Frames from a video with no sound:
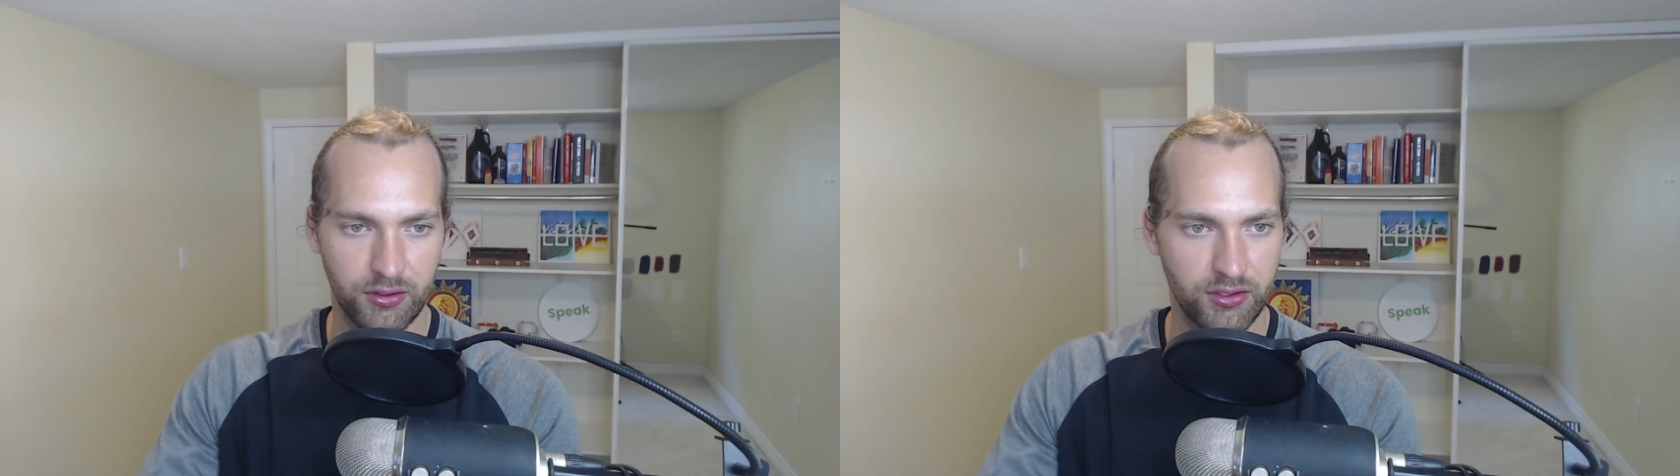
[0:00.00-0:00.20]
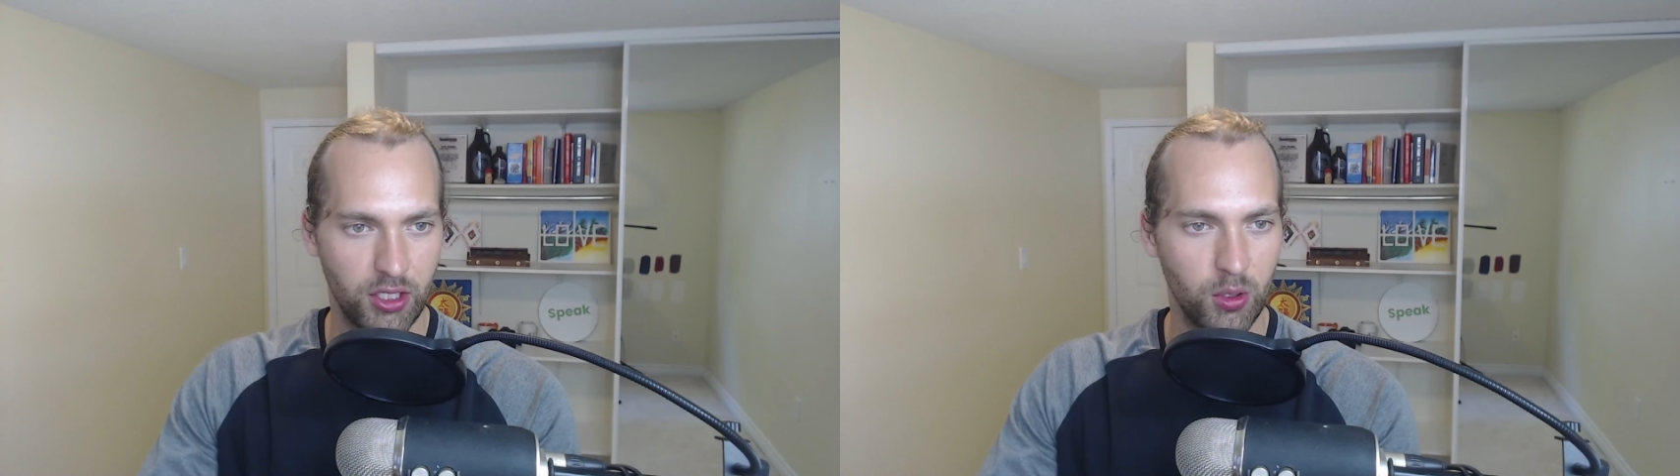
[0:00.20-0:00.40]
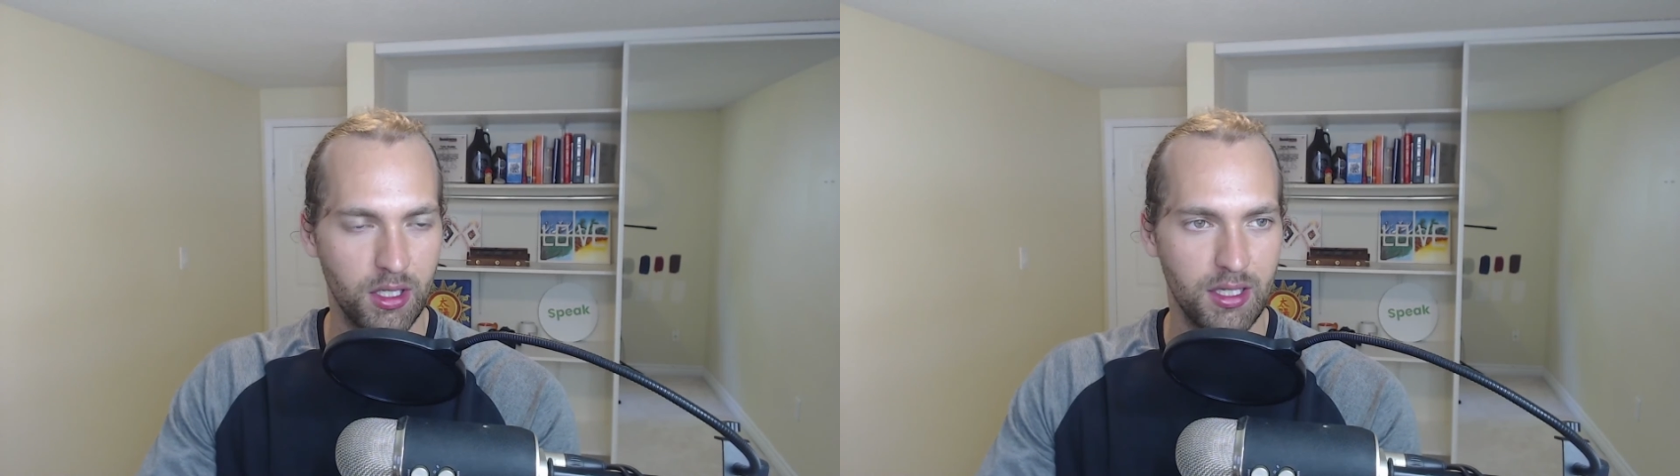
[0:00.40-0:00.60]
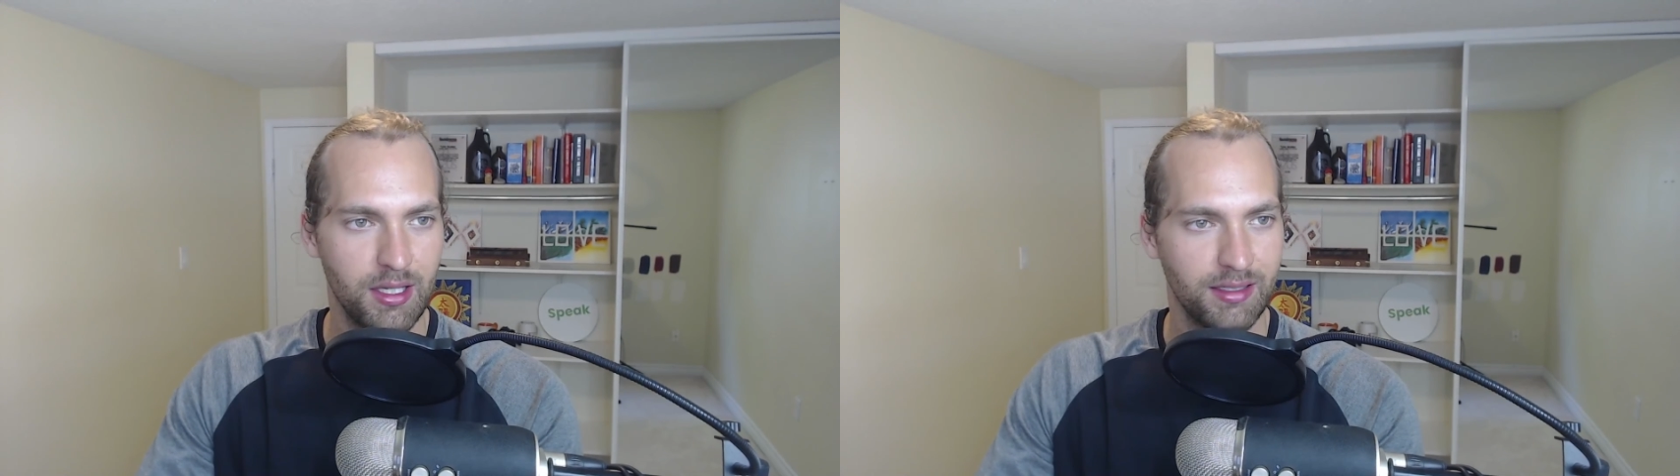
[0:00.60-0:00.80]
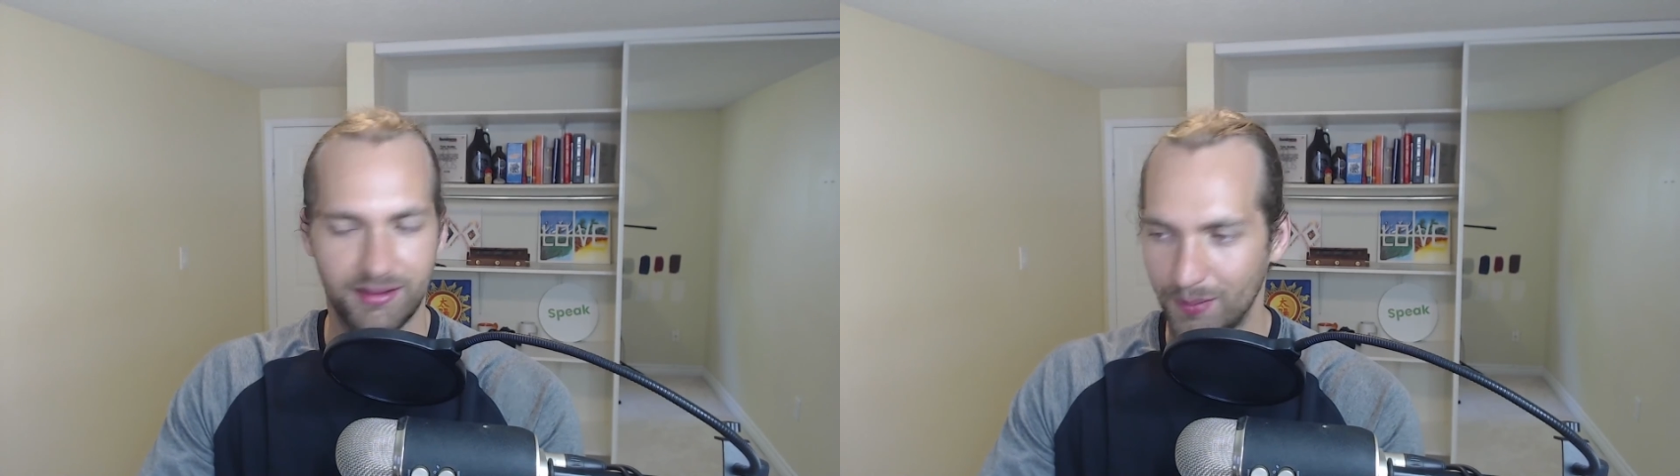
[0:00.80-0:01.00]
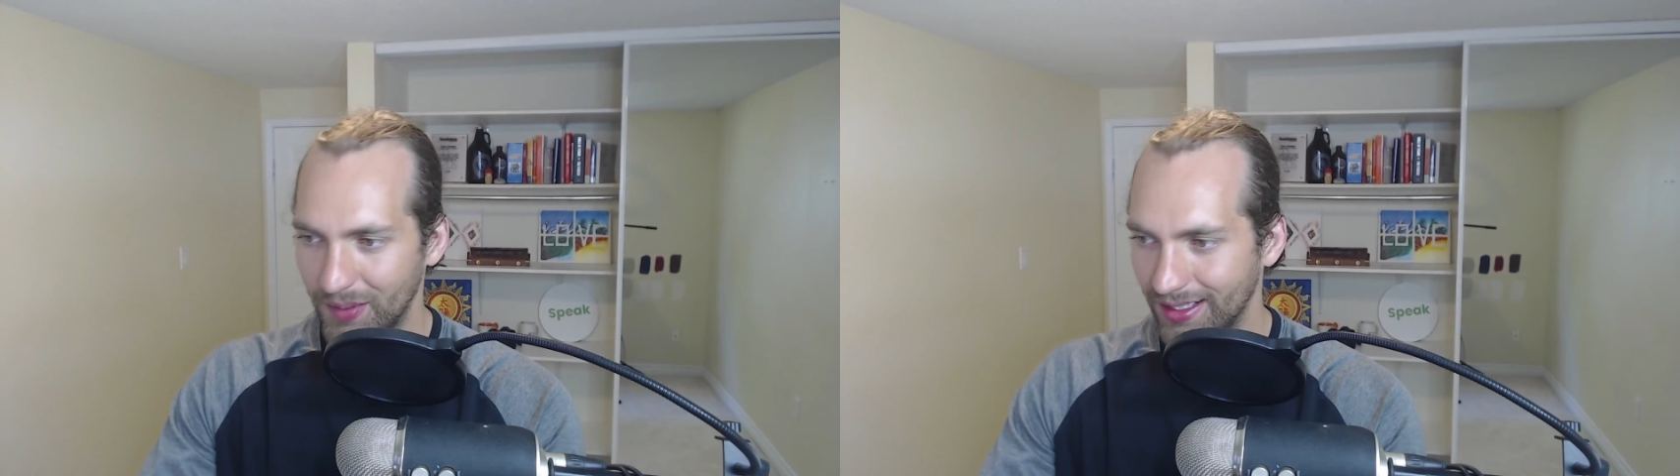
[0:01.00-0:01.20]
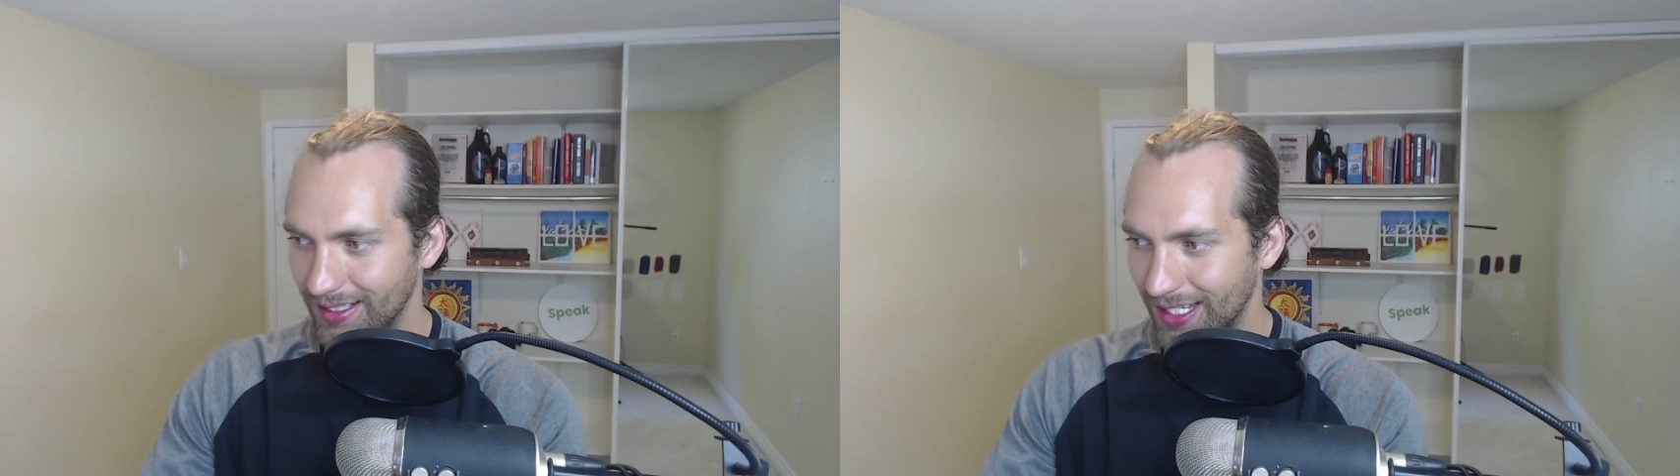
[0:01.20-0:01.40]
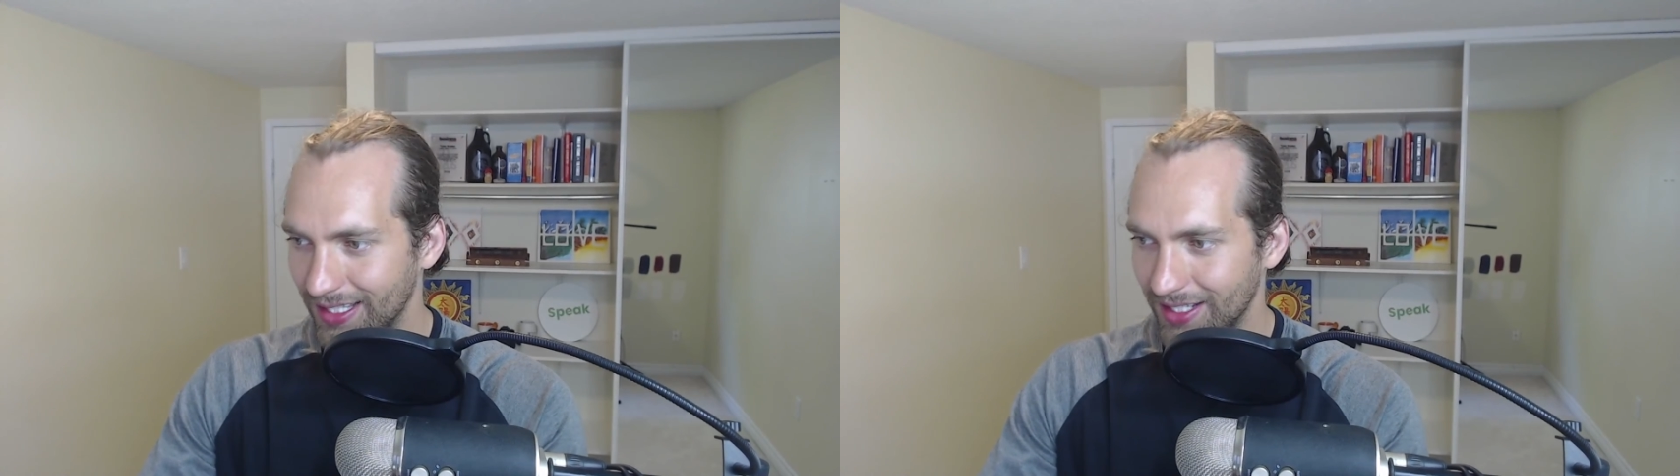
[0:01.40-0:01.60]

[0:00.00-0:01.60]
So something uh,